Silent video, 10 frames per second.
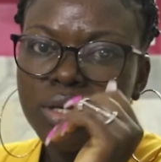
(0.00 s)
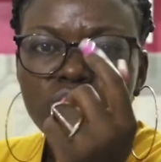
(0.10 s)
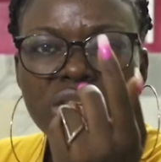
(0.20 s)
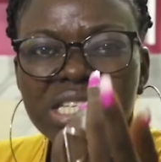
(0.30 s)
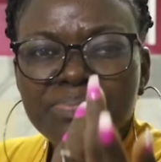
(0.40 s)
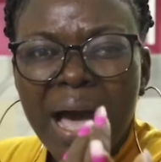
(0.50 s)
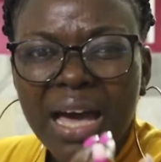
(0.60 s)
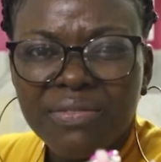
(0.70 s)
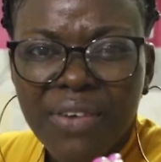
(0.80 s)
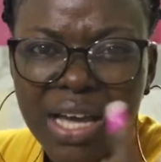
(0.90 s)
So this is my
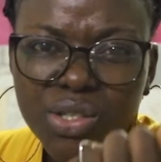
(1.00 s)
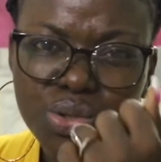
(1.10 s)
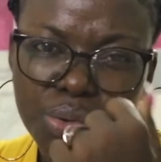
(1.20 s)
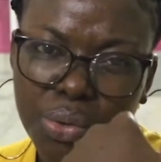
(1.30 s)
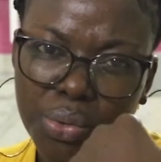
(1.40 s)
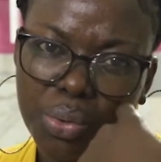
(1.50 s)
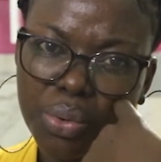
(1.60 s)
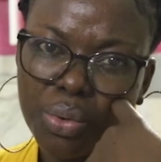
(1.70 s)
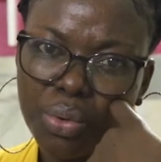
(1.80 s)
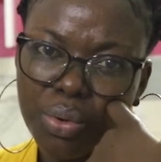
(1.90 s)
advice to you.
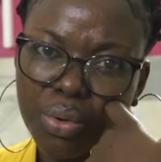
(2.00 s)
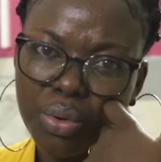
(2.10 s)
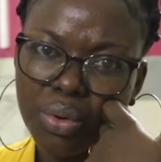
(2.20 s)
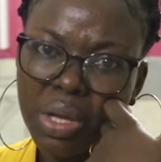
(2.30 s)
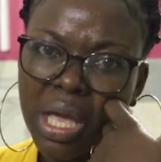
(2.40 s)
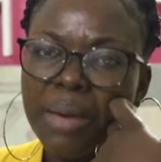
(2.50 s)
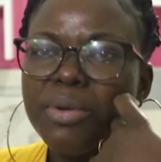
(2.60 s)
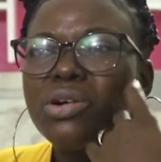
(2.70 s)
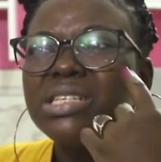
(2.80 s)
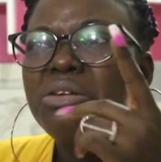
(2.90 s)

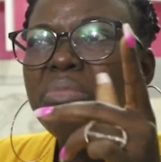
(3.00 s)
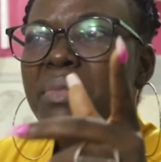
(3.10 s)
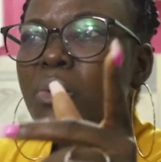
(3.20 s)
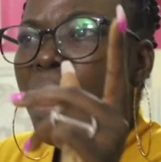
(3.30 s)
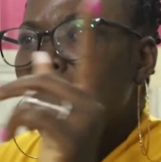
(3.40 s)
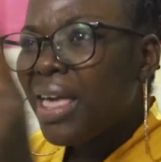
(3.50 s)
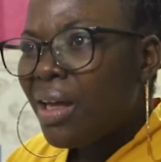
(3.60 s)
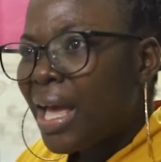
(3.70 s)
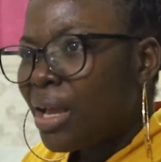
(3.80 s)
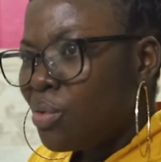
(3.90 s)
Because I remember one
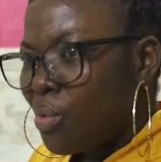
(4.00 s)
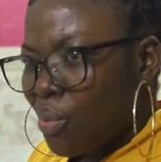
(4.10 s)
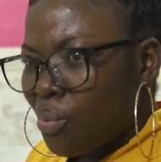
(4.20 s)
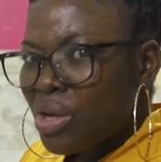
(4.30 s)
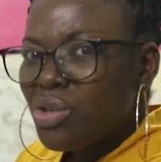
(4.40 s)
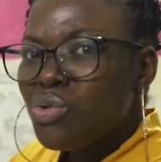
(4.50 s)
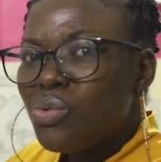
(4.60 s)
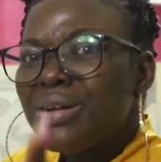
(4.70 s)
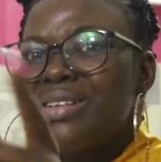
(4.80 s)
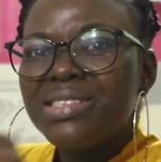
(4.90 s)
girl I know, when
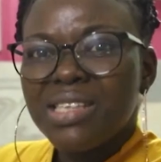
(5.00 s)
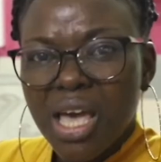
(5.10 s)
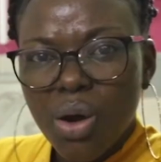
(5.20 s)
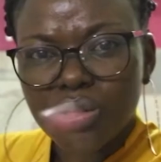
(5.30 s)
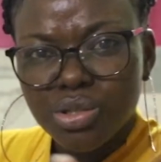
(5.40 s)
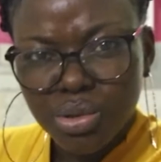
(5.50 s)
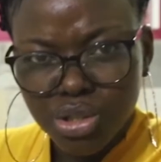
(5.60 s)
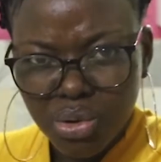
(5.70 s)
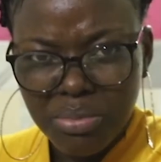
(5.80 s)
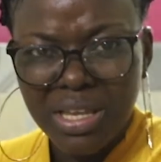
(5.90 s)
you see her on
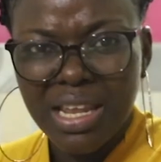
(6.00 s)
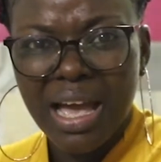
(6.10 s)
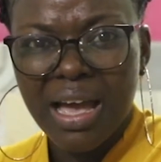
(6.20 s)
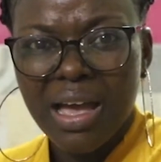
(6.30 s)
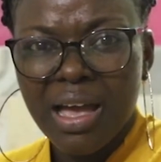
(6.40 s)
social media,